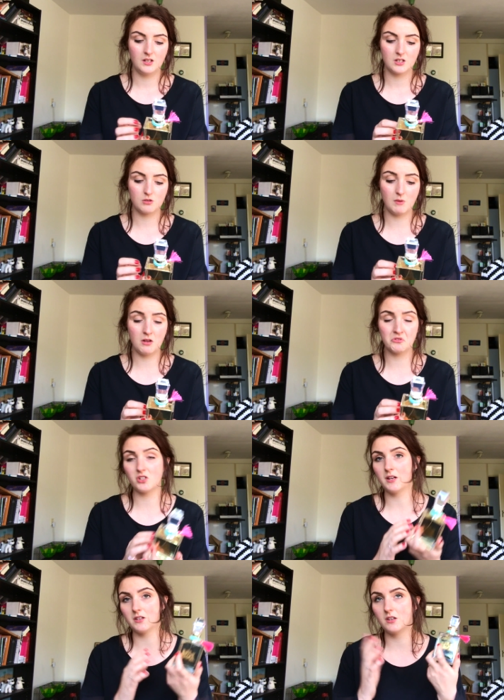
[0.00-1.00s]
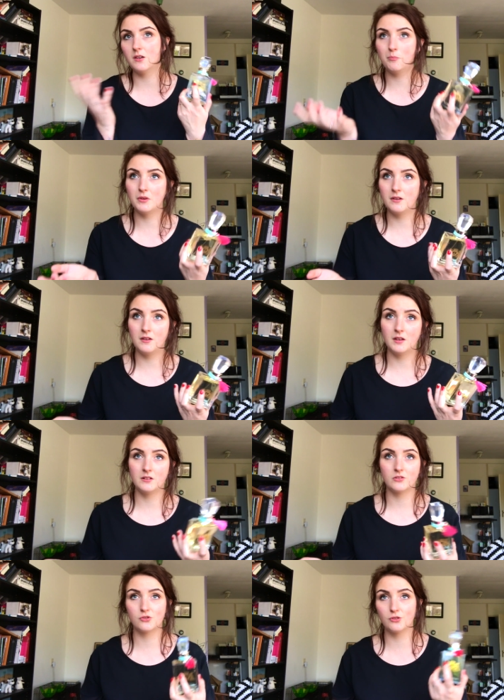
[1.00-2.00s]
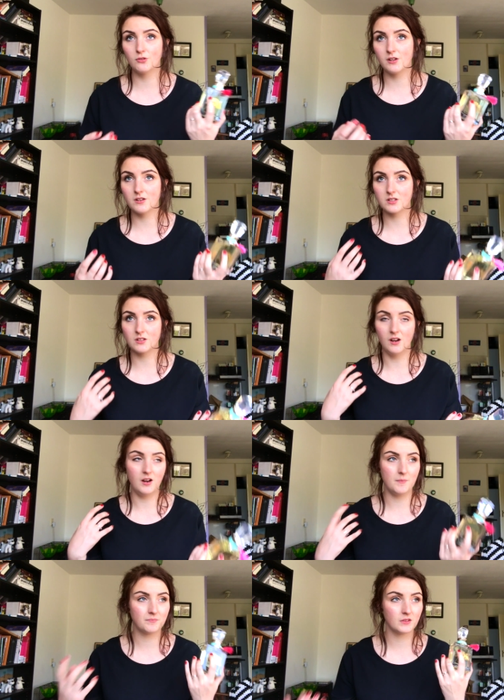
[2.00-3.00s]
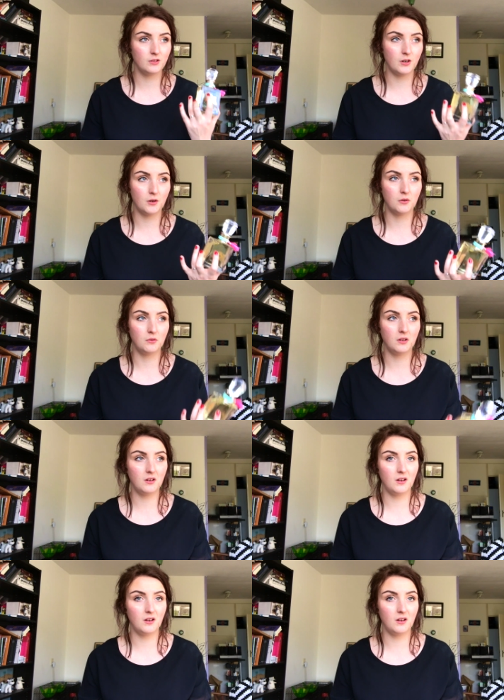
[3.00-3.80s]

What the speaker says: smells like a hippie and it truly is, you know,